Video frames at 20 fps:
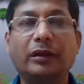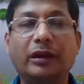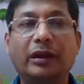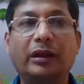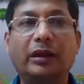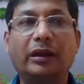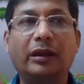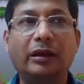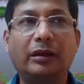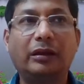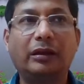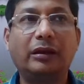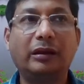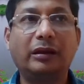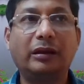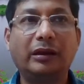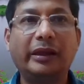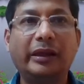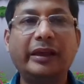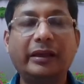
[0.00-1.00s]

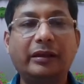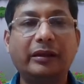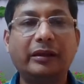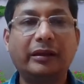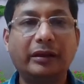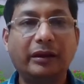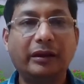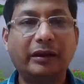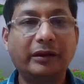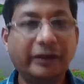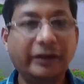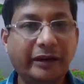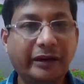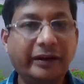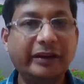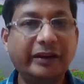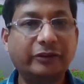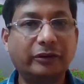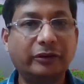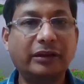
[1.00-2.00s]
like
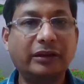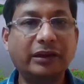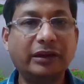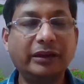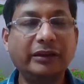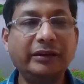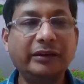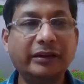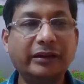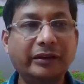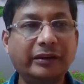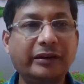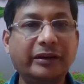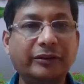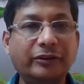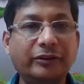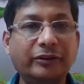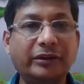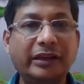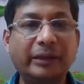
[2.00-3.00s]
regression, the linear
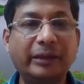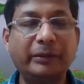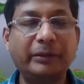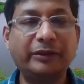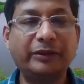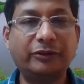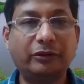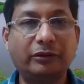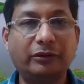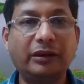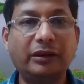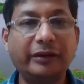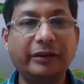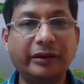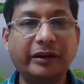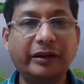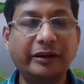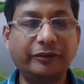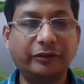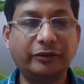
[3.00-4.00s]
regression I have mentioned, the
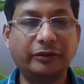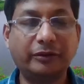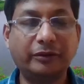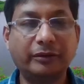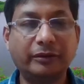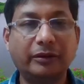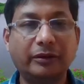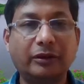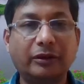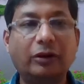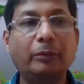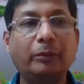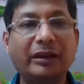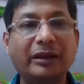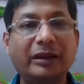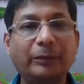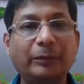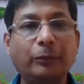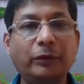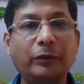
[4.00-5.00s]
regression or
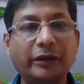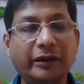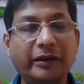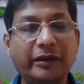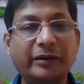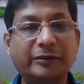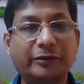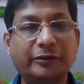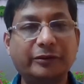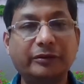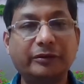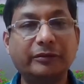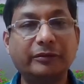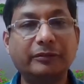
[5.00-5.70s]
multiple regression.